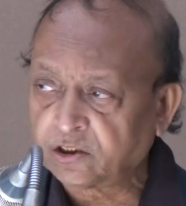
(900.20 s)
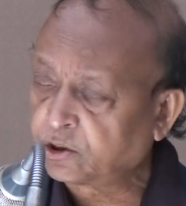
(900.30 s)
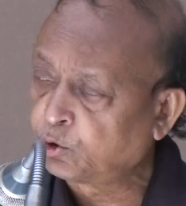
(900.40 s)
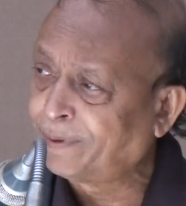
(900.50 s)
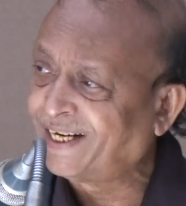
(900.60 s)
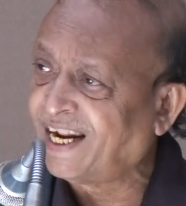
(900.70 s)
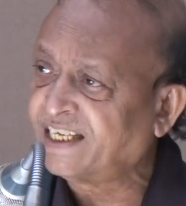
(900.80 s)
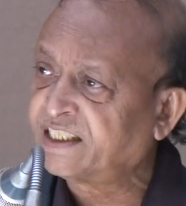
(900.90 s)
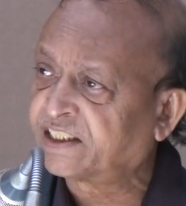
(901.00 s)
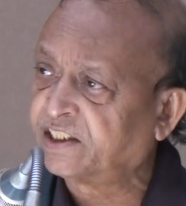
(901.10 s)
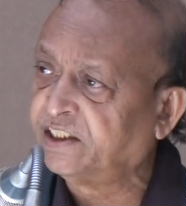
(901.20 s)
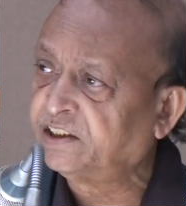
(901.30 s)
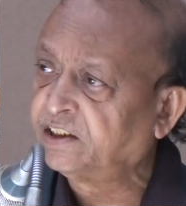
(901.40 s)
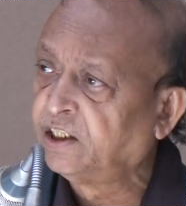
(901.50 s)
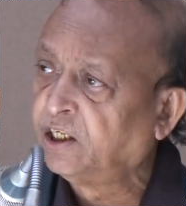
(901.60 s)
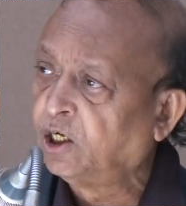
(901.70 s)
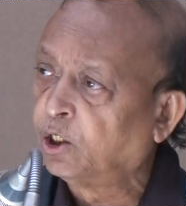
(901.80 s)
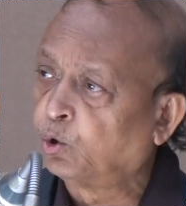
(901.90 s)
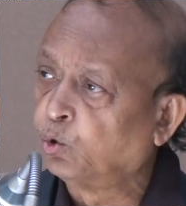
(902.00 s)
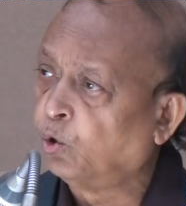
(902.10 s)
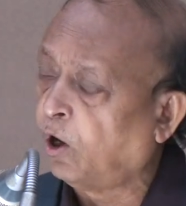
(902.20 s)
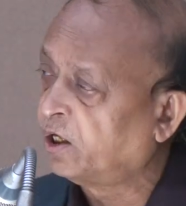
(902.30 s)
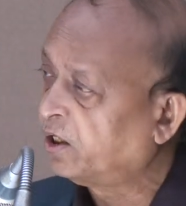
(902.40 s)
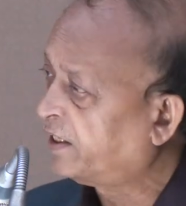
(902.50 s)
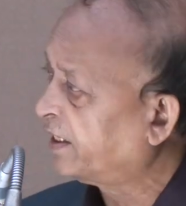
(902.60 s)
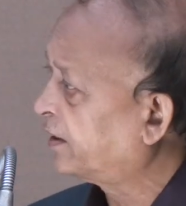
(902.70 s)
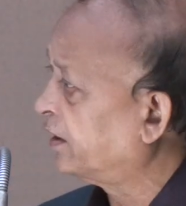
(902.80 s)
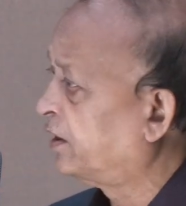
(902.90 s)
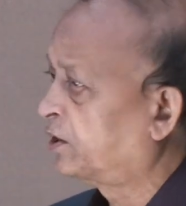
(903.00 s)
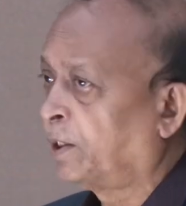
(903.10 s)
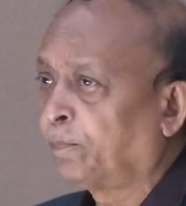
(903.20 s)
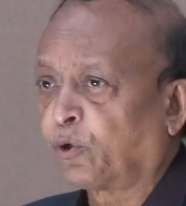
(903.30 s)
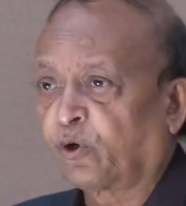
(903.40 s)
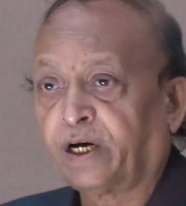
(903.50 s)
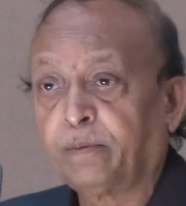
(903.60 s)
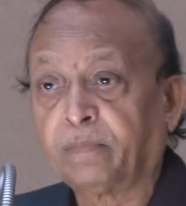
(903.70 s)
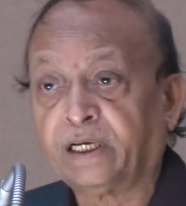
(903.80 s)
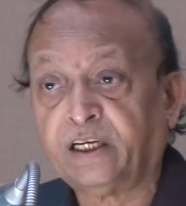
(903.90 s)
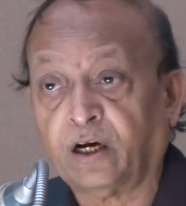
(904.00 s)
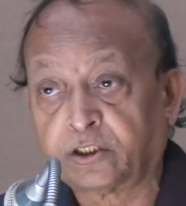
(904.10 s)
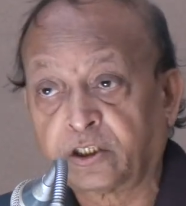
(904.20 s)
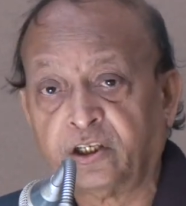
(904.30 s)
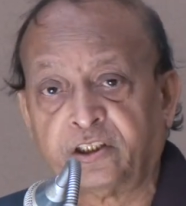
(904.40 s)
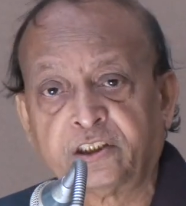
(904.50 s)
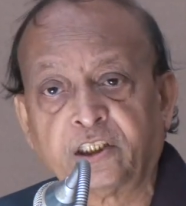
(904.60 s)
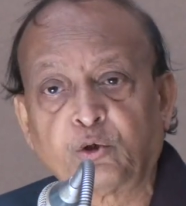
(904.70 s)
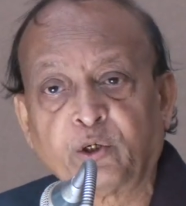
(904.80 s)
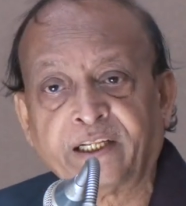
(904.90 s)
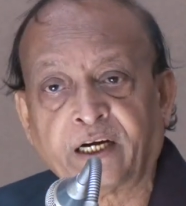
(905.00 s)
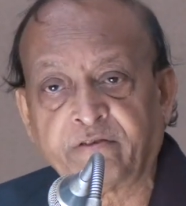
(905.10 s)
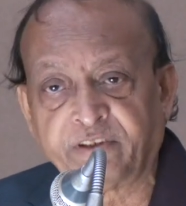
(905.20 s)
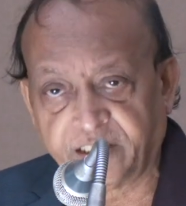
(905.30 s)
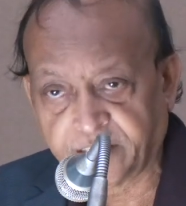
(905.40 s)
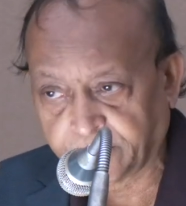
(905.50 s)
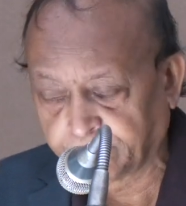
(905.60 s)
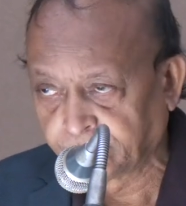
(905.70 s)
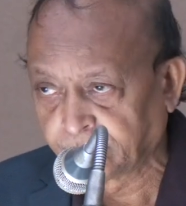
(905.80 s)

us to a very large extent to undertake the same program in other countries, including that of India.